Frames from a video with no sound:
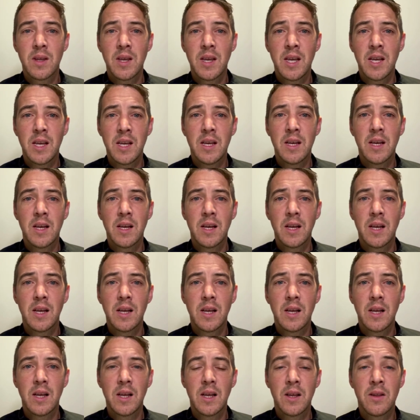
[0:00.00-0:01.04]
He,
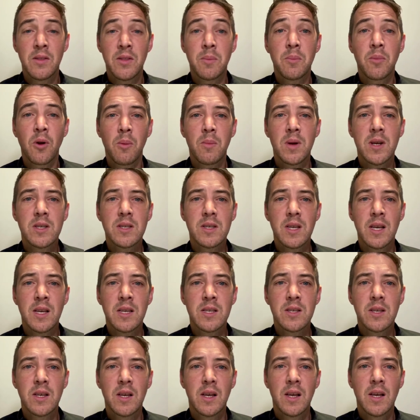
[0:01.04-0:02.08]
the promise
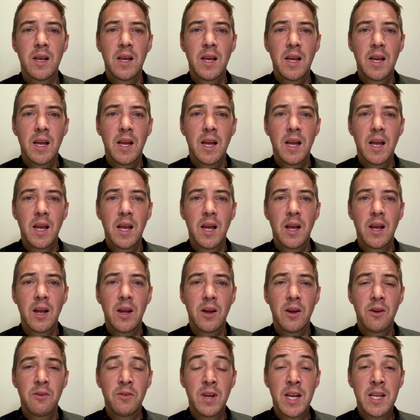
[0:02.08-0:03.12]
is
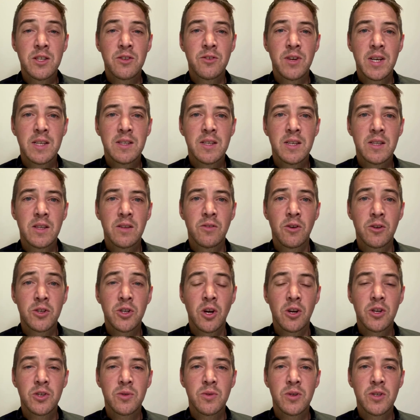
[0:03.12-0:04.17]
reiterated for
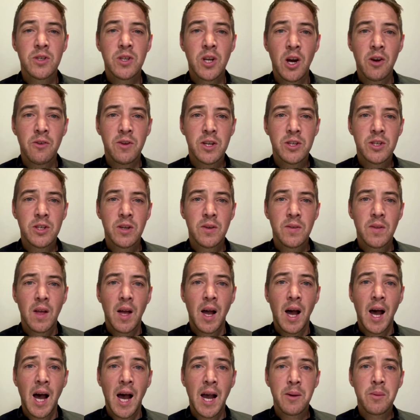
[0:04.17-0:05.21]
Joshua's courage.
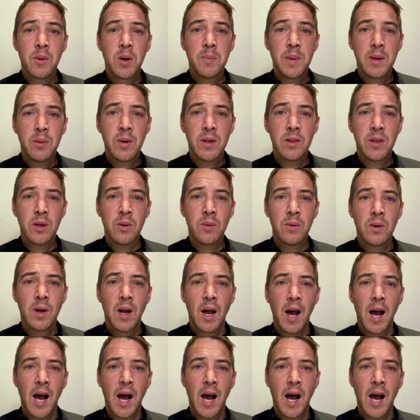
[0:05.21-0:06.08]
I will be with you.